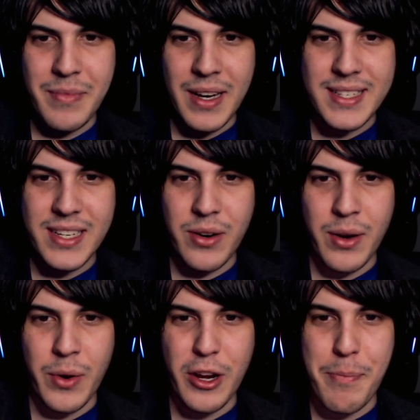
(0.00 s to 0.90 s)
Marcille,
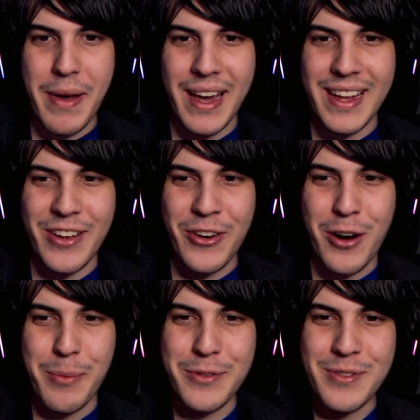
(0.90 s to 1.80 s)
I want you back at your
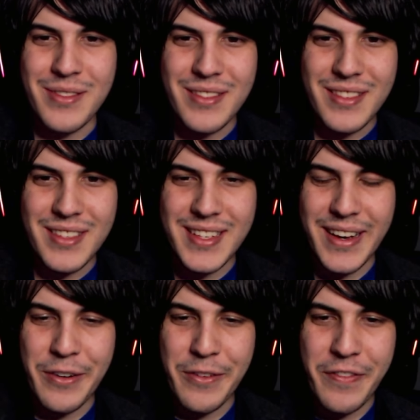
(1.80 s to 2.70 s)
normal
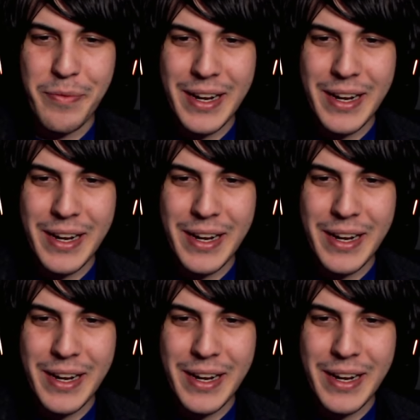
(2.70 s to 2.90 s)
self,